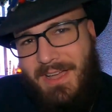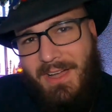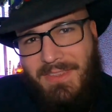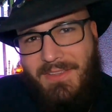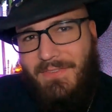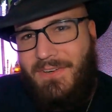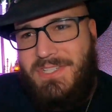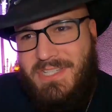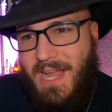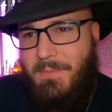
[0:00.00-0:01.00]
done the
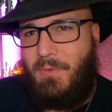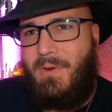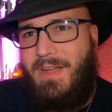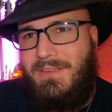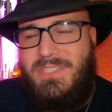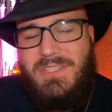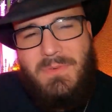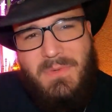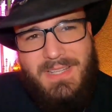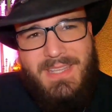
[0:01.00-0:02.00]
first time around, you
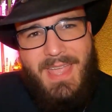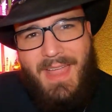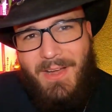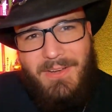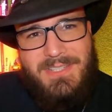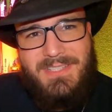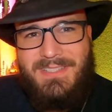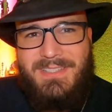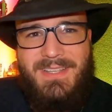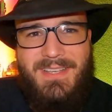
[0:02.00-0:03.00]
don't really care
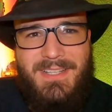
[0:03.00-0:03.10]
to